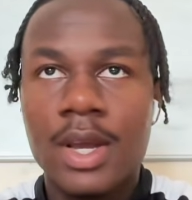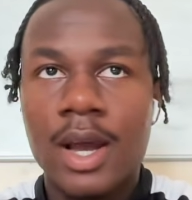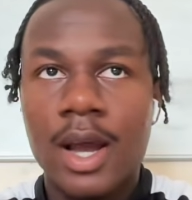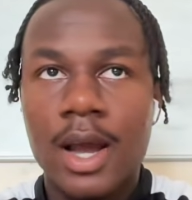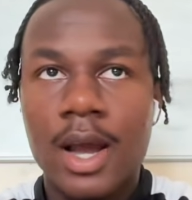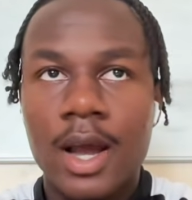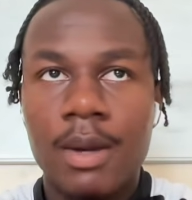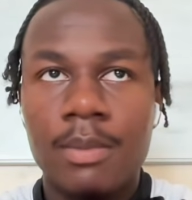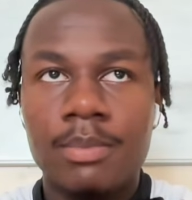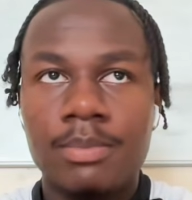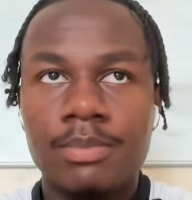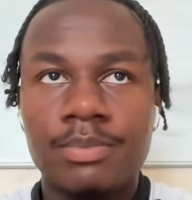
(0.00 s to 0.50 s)

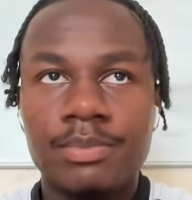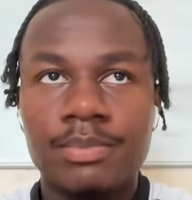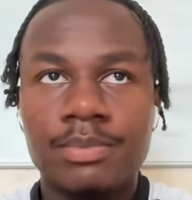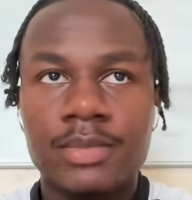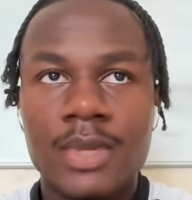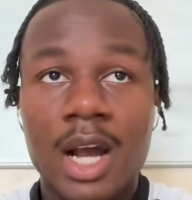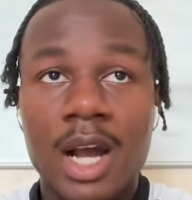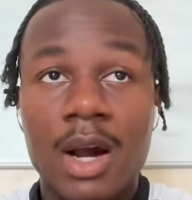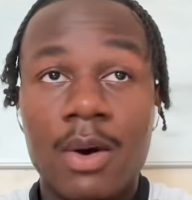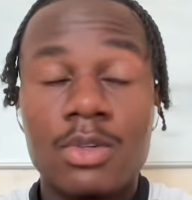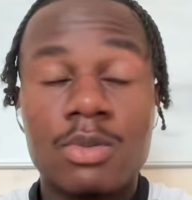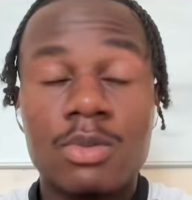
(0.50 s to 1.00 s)

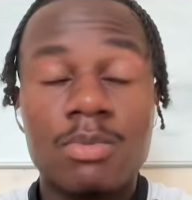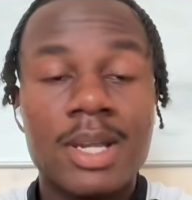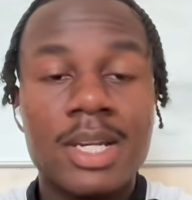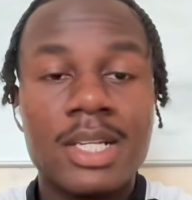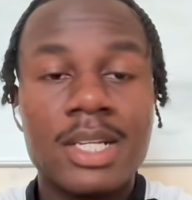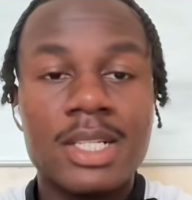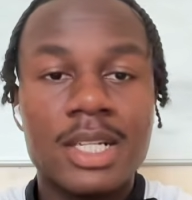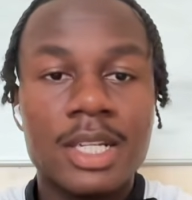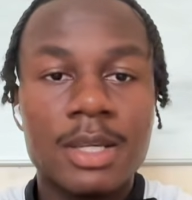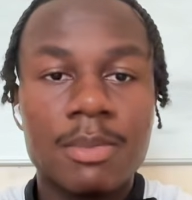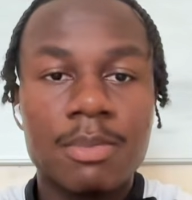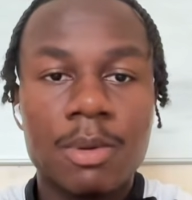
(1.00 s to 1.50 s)
I was
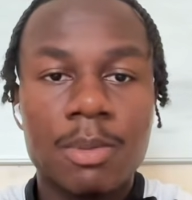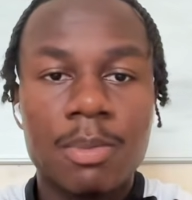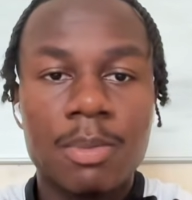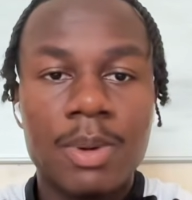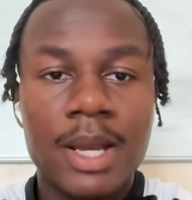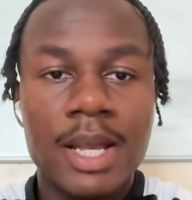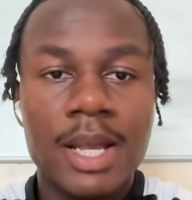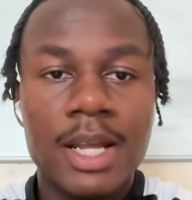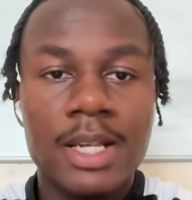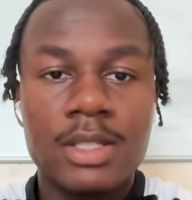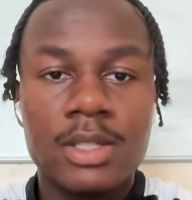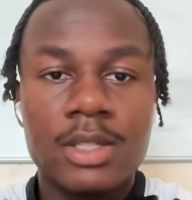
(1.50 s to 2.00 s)
mentally
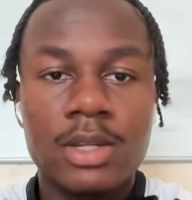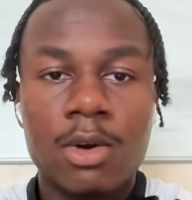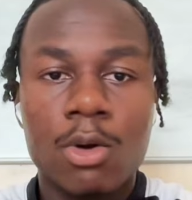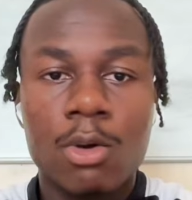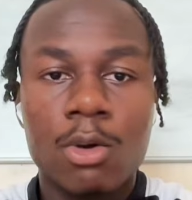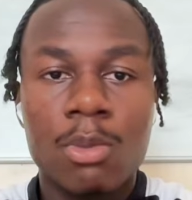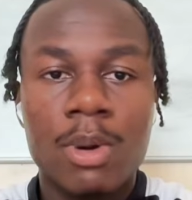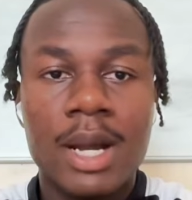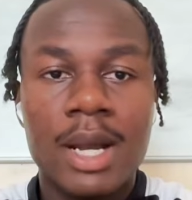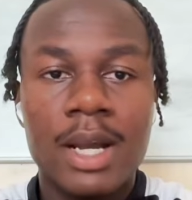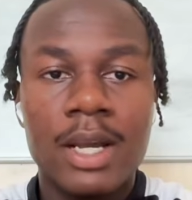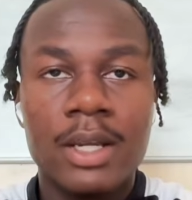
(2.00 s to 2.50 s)
prepared to
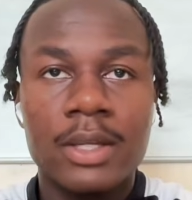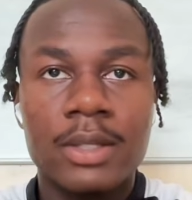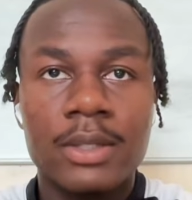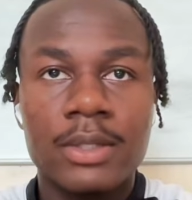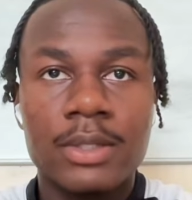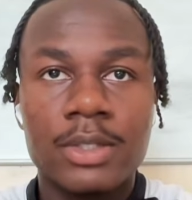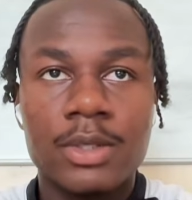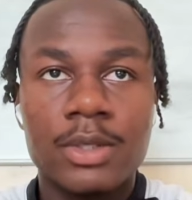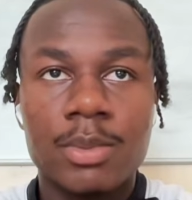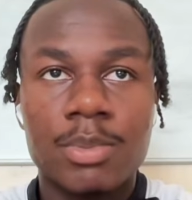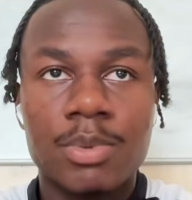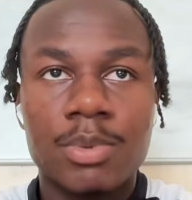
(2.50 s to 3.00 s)
go back
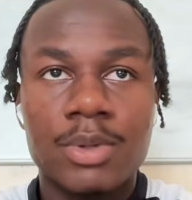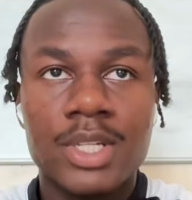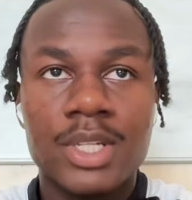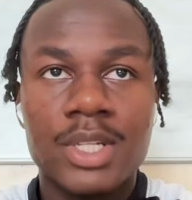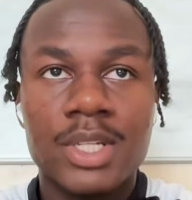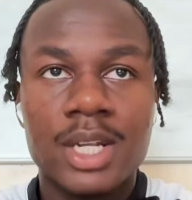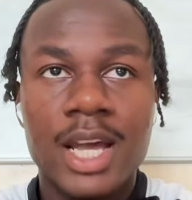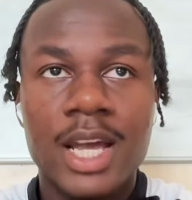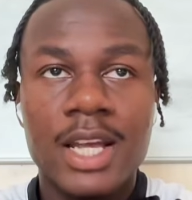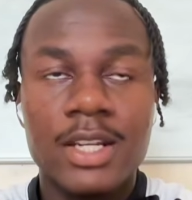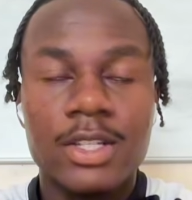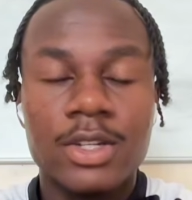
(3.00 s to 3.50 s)

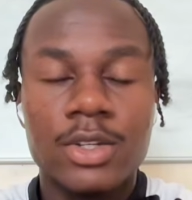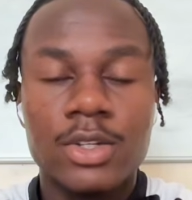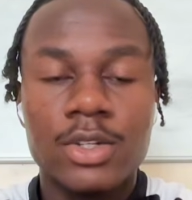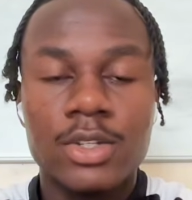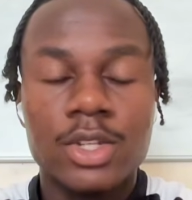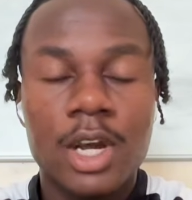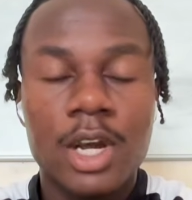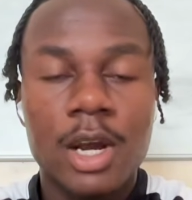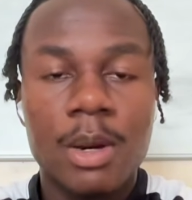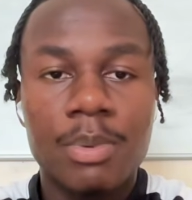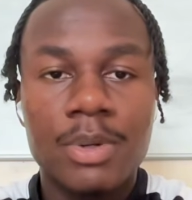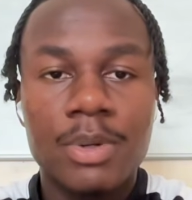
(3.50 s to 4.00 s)
to
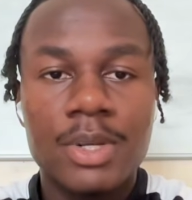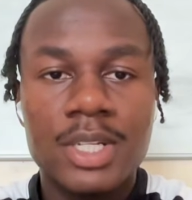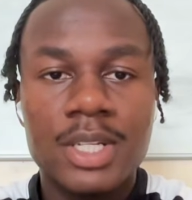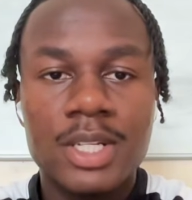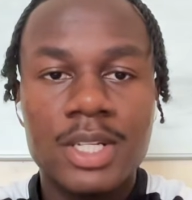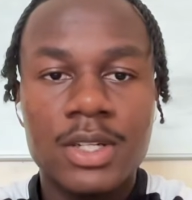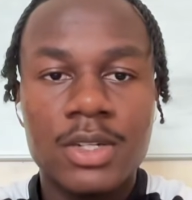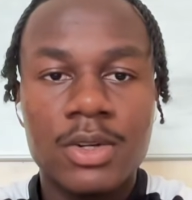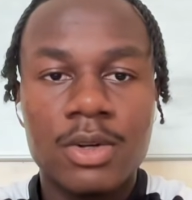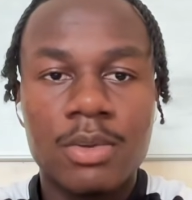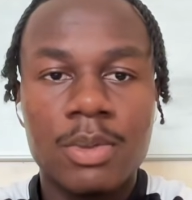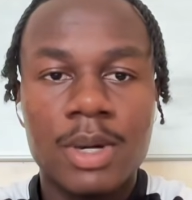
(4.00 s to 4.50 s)
start
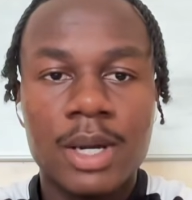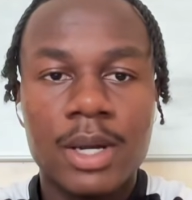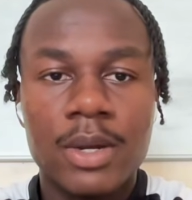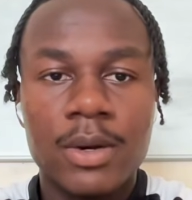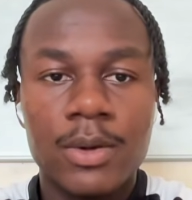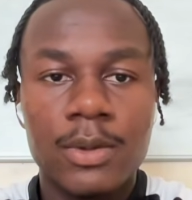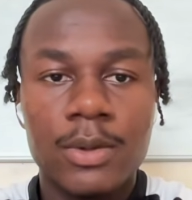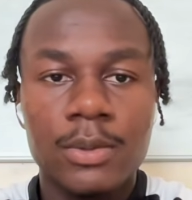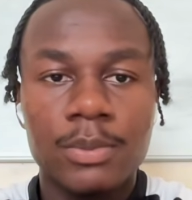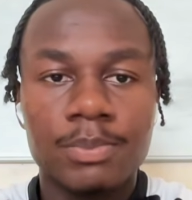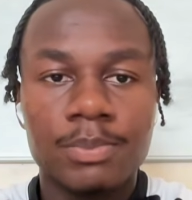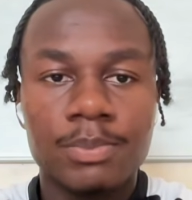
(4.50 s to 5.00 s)
pre-season on my
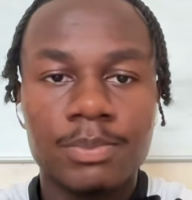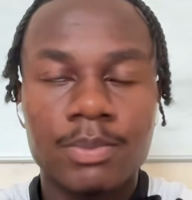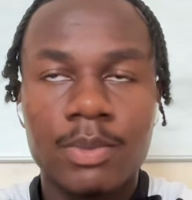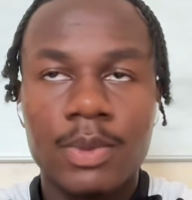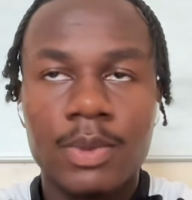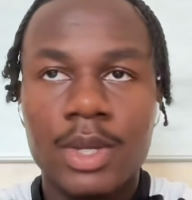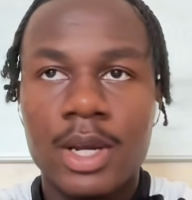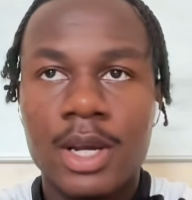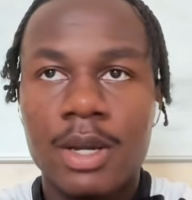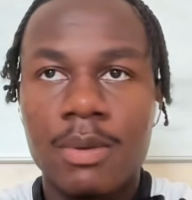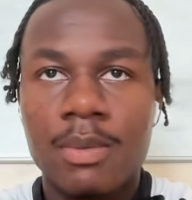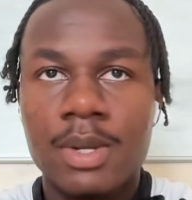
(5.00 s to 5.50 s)
own,
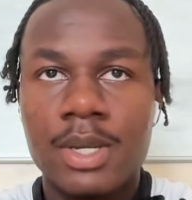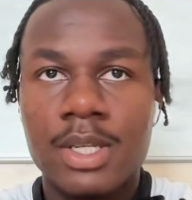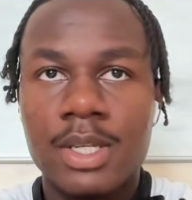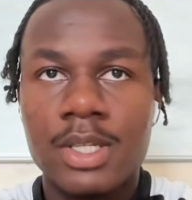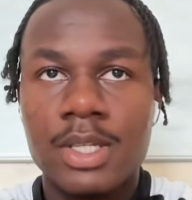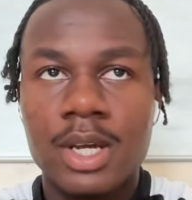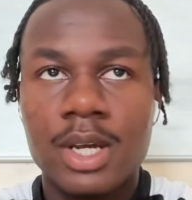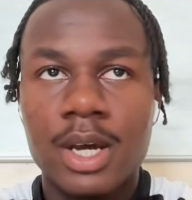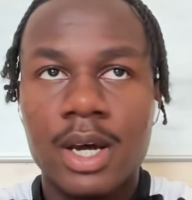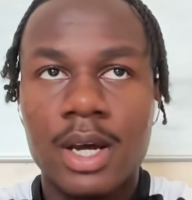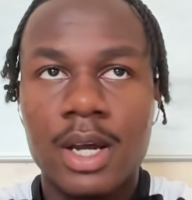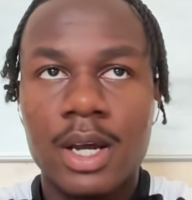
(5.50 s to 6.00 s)
and
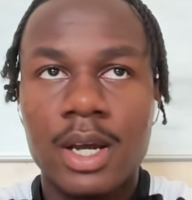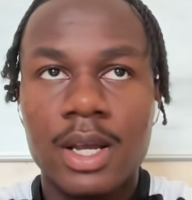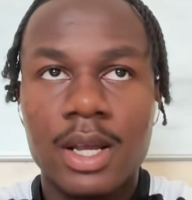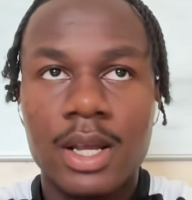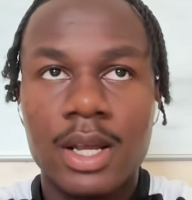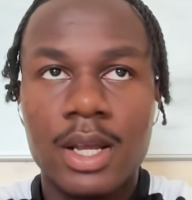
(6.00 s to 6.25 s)
start